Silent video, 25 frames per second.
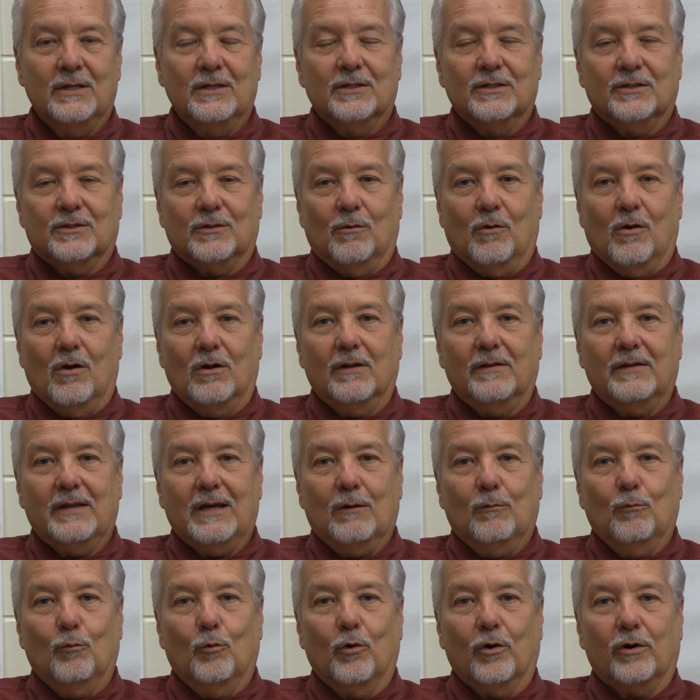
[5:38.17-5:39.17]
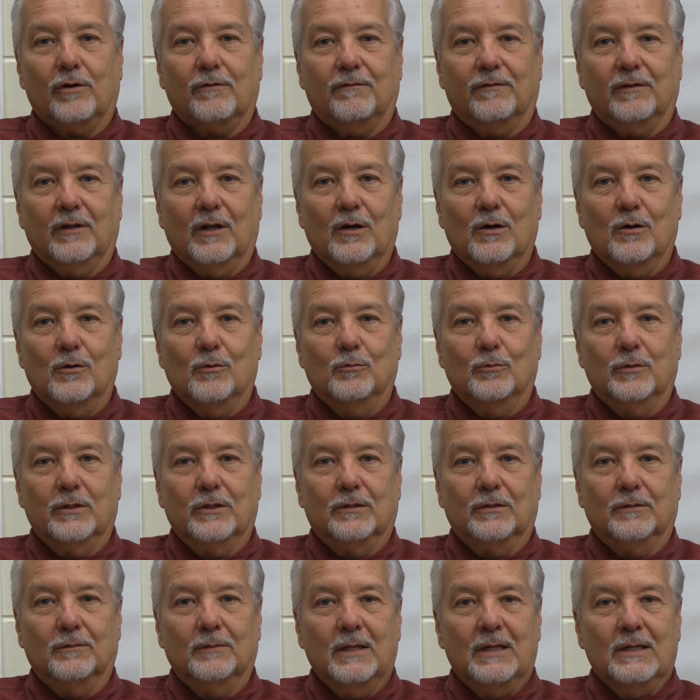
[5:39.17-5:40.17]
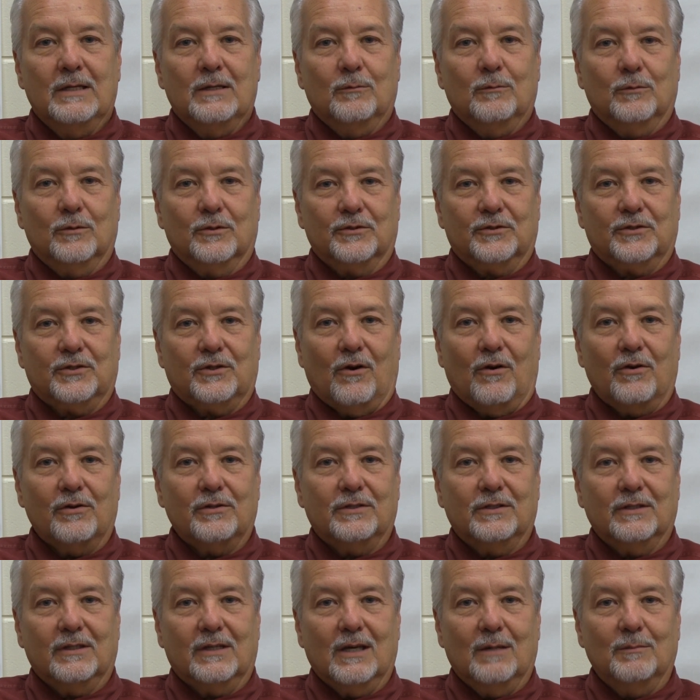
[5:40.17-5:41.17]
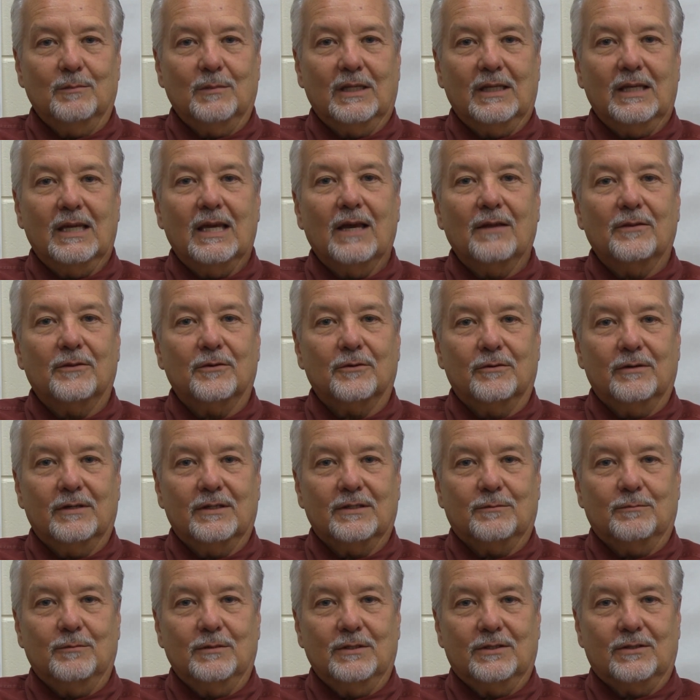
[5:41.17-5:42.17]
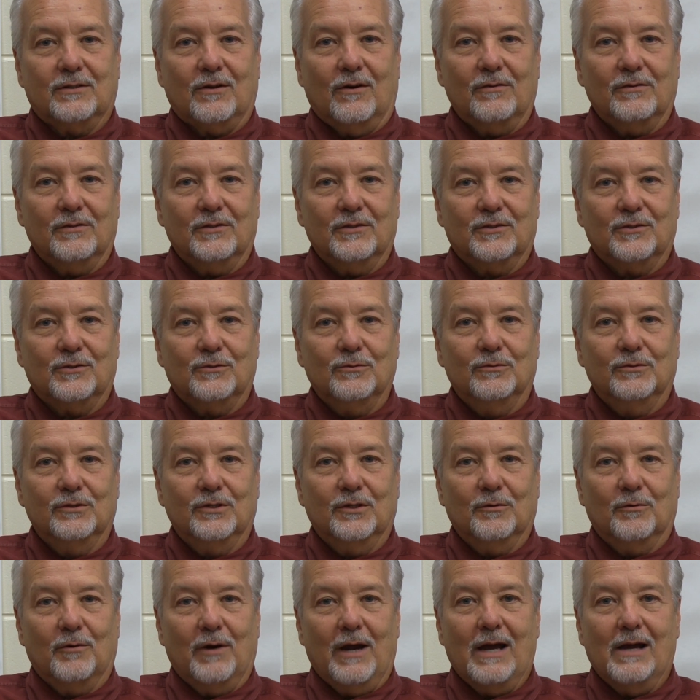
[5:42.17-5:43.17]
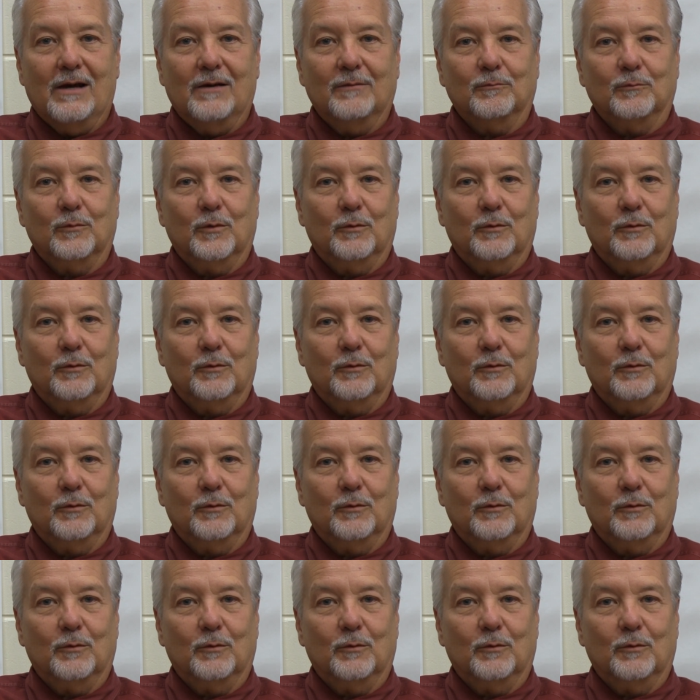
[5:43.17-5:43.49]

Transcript: So all of that workflow will start to come together as we start the school year out.